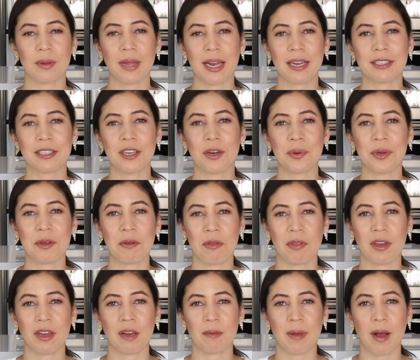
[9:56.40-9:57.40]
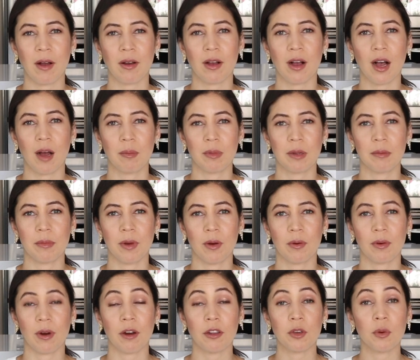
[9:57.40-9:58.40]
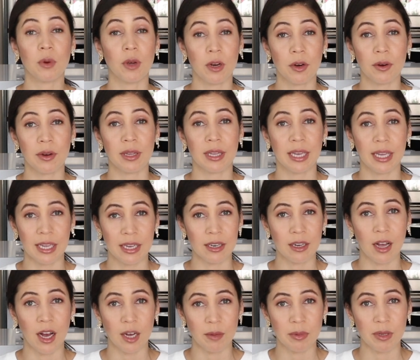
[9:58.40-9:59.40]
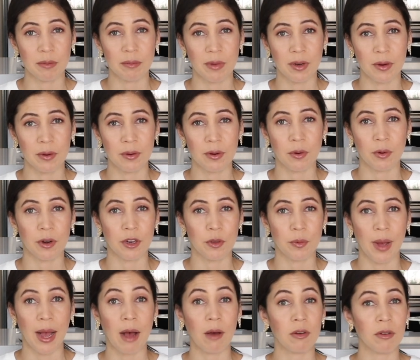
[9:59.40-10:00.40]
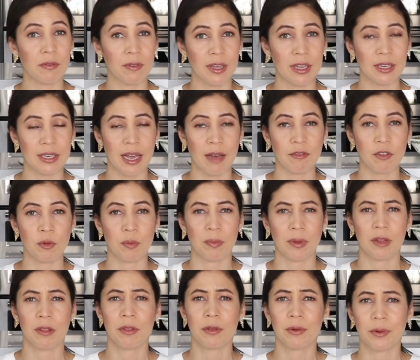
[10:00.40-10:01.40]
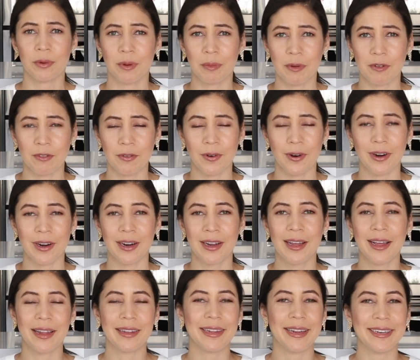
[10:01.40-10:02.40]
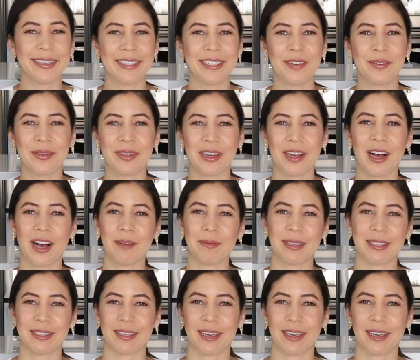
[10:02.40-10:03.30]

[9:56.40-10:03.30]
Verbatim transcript: let us know what you think about goblin mode. Are you currently in goblin mode, or are you out of it? Have you been through it before? Let us know in the comment